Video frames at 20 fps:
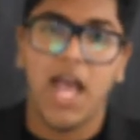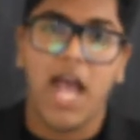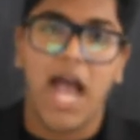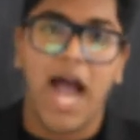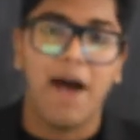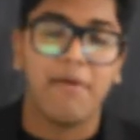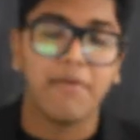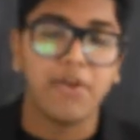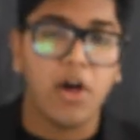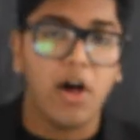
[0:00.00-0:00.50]

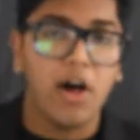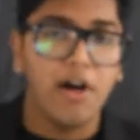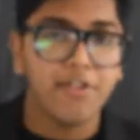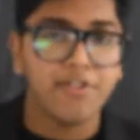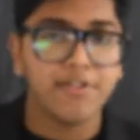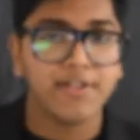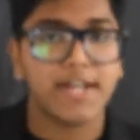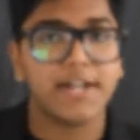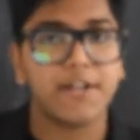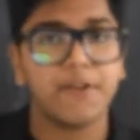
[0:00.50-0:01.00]
I would
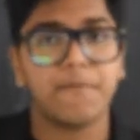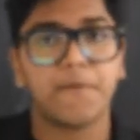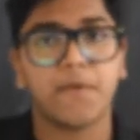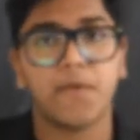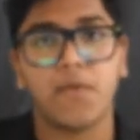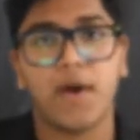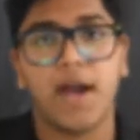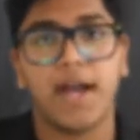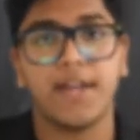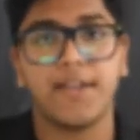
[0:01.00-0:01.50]
also like to
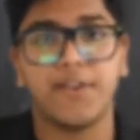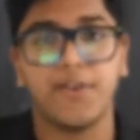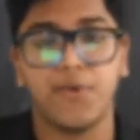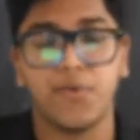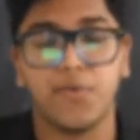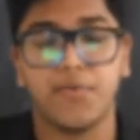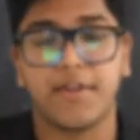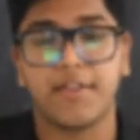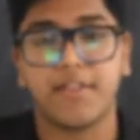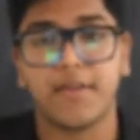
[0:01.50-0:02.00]
provide
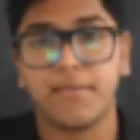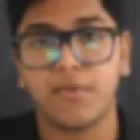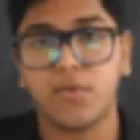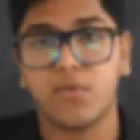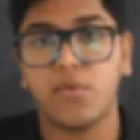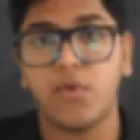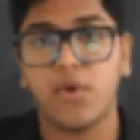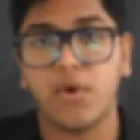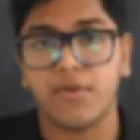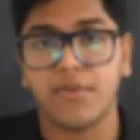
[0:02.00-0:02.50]
you with some
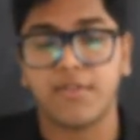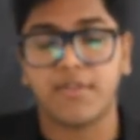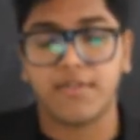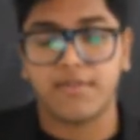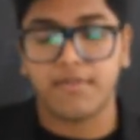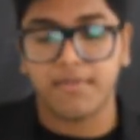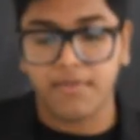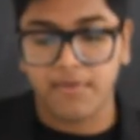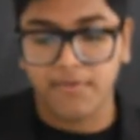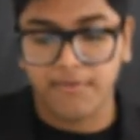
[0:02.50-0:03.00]

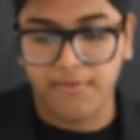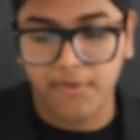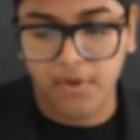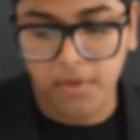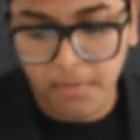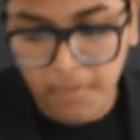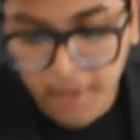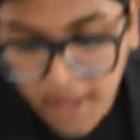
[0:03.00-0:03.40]
quotes from